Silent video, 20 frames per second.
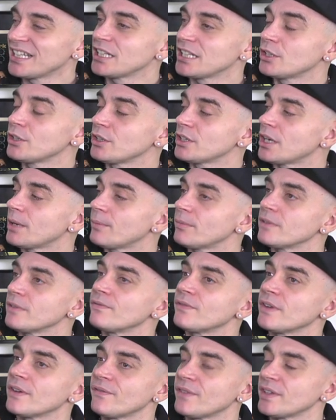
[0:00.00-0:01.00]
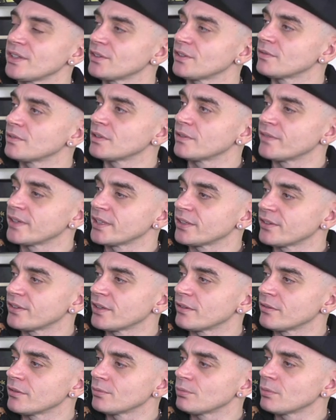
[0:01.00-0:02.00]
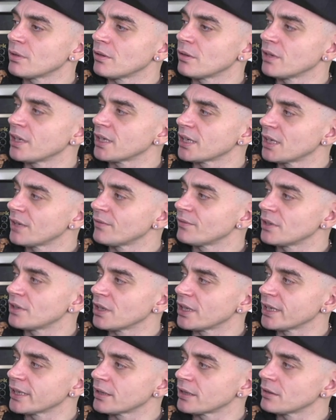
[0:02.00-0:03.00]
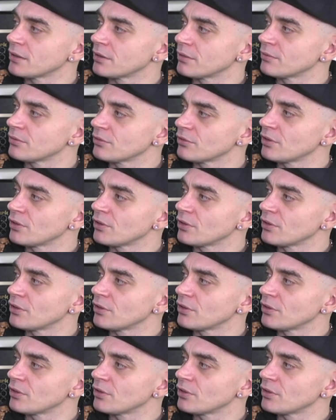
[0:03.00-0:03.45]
They had a good couple of uh, festival events there as well, like covered like uh,